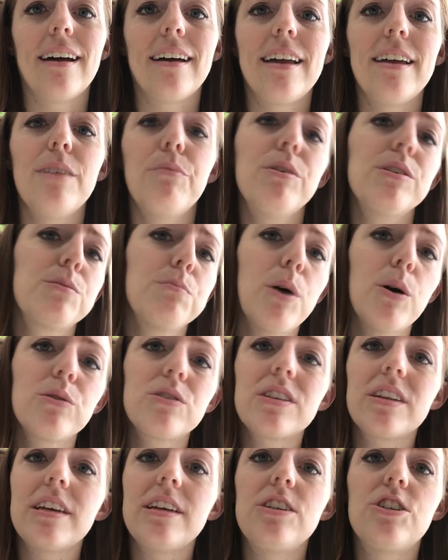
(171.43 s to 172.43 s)
it was
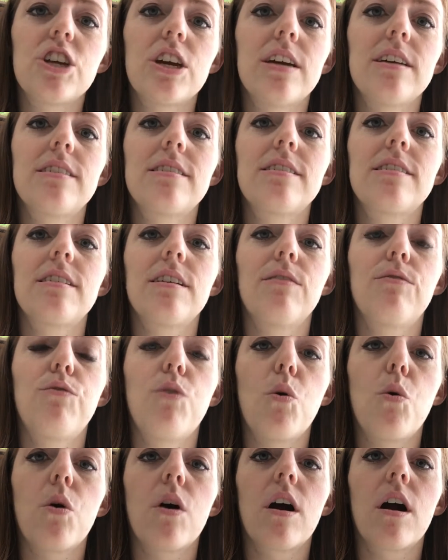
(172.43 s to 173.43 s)
mostly just
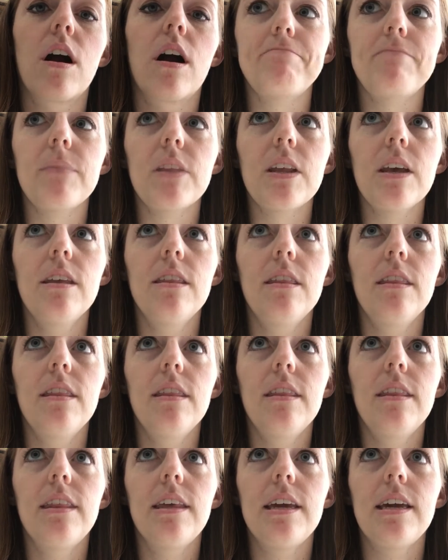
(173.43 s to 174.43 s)
for
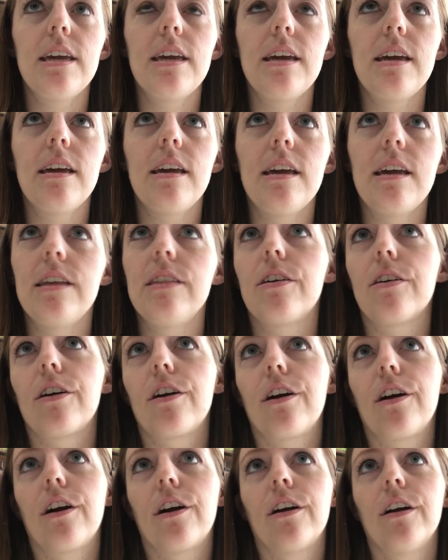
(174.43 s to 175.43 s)

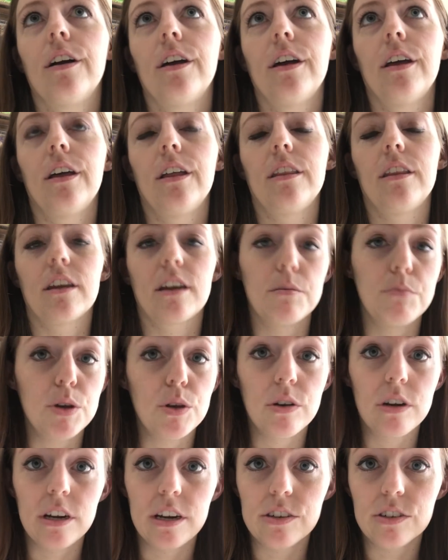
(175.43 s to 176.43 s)
either the
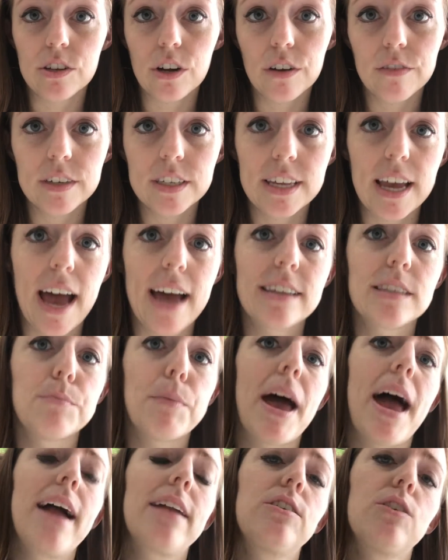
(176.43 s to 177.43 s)
community service
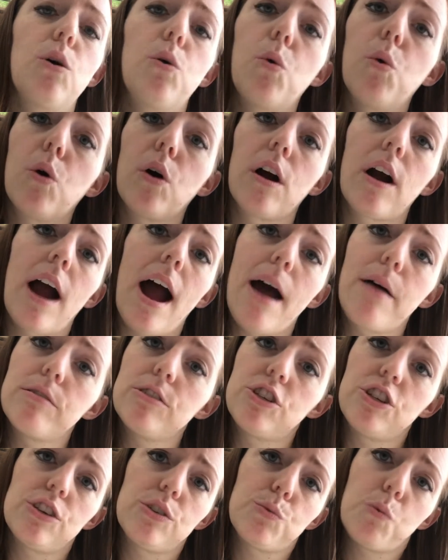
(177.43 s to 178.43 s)
aspect, or I
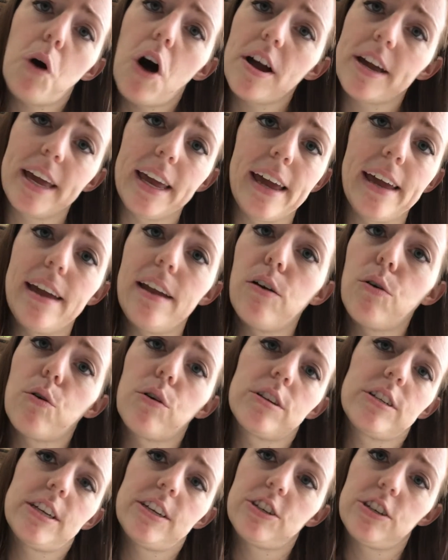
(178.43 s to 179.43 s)
was just walking it,
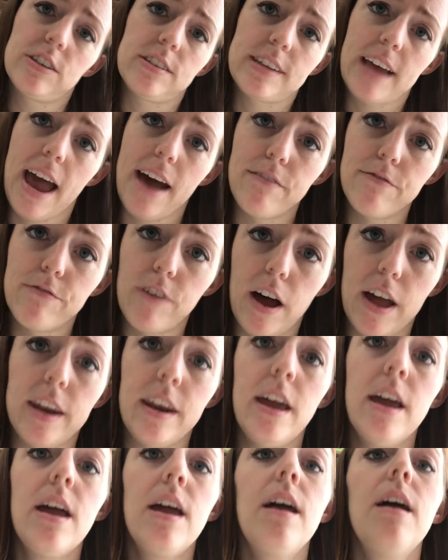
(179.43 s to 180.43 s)
or just to have fun.
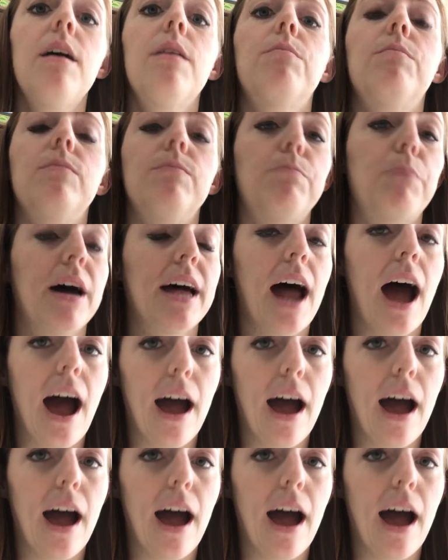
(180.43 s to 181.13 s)
But